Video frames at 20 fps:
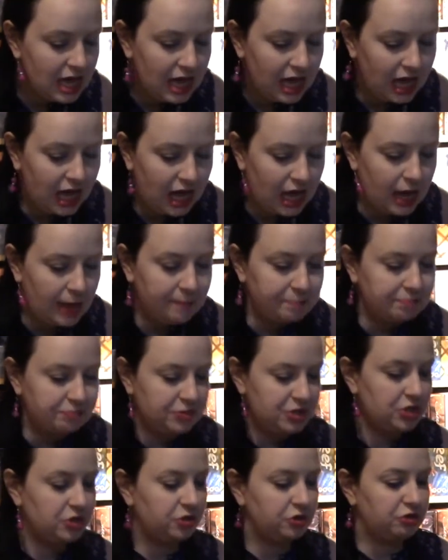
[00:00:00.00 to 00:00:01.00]

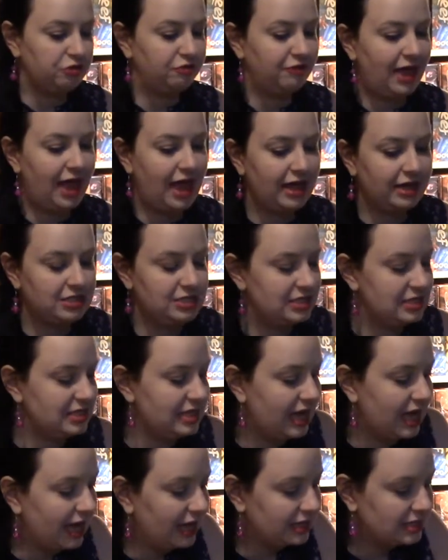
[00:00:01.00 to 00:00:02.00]
The fact
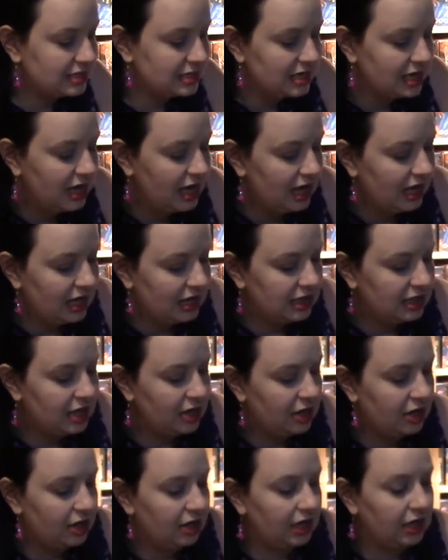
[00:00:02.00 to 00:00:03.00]
that
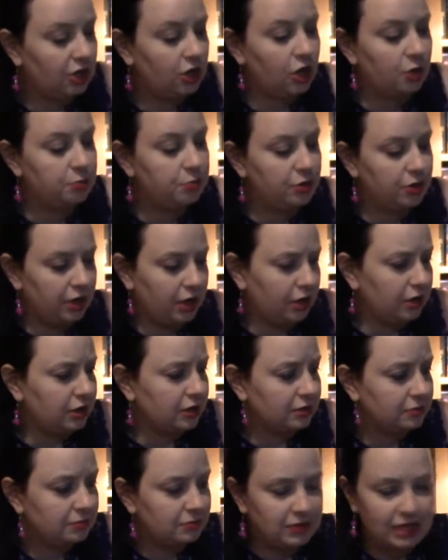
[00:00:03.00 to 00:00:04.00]
they're in our
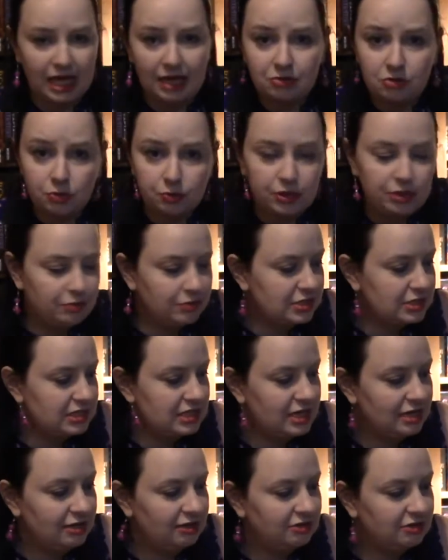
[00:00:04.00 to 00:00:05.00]
game that we
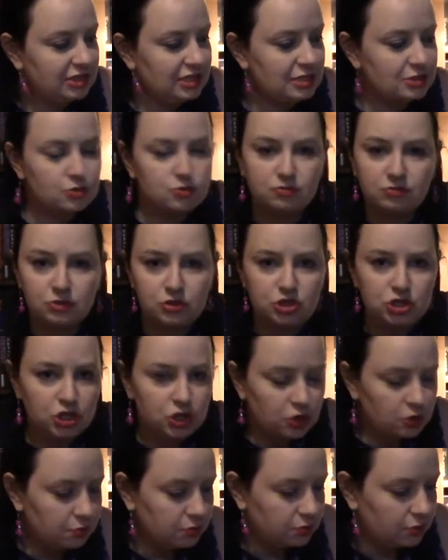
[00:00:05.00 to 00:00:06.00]
received, these
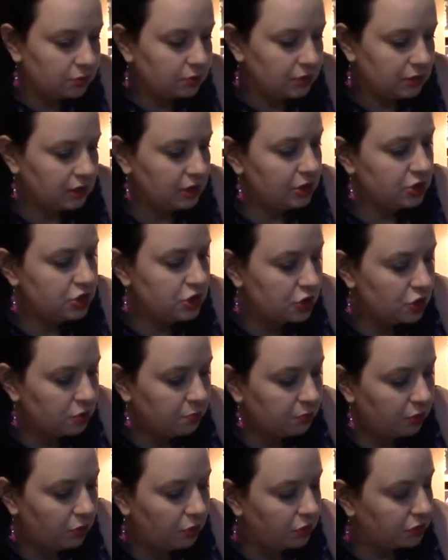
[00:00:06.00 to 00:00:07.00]
jigger
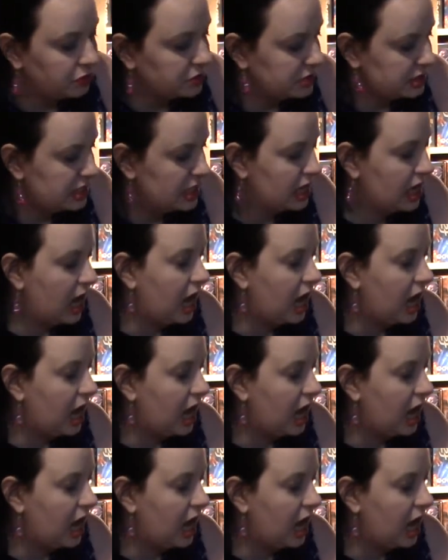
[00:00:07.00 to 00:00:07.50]
bowls.